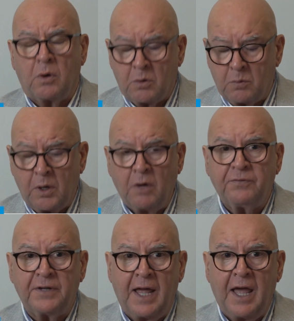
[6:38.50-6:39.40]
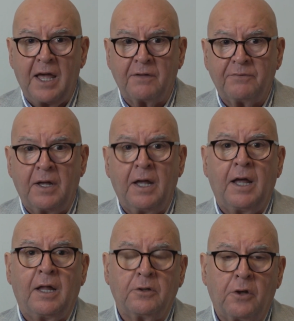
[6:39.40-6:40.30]
we often have
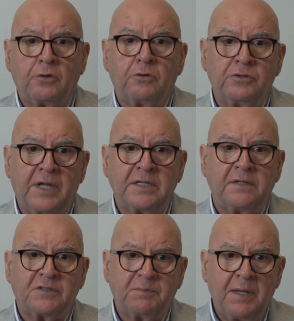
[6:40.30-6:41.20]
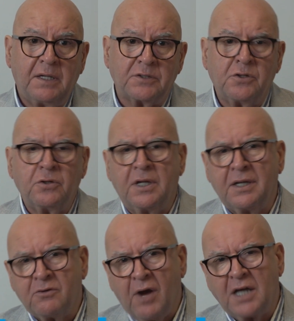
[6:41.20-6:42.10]
local native speakers who
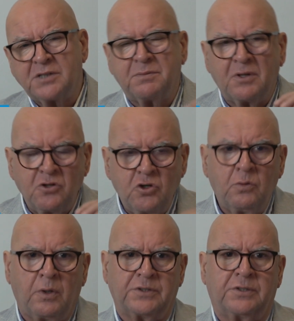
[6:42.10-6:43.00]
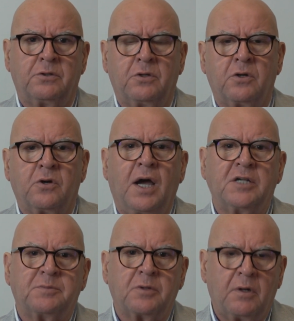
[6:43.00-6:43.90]
can grasp the nuance, who can
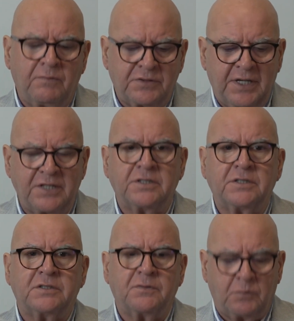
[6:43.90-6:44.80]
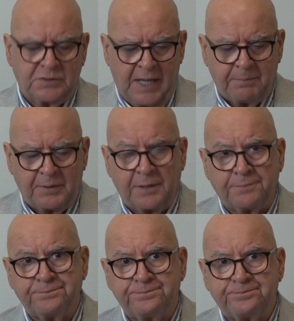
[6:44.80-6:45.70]
grasp the conversations of what's happening.
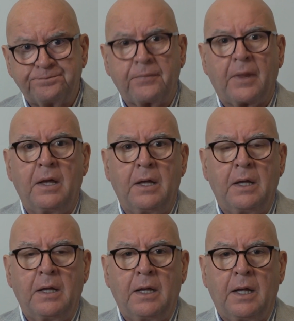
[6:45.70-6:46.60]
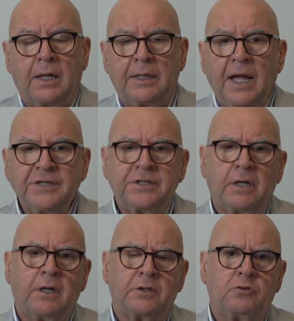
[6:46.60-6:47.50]
Lastly, I'd
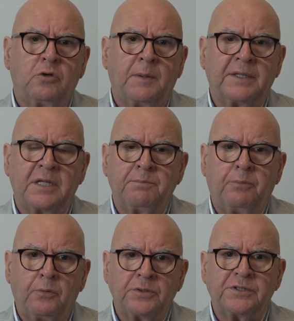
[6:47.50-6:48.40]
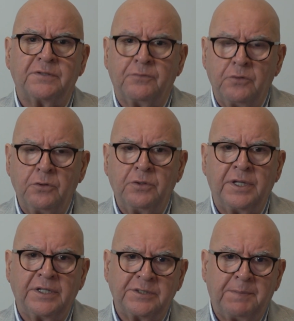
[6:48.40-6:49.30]
like to talk about the importance of you,
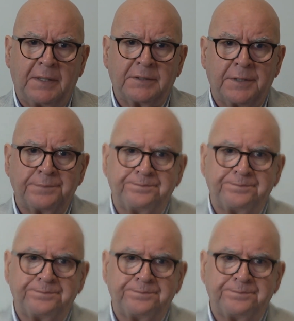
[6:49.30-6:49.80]
the inspector.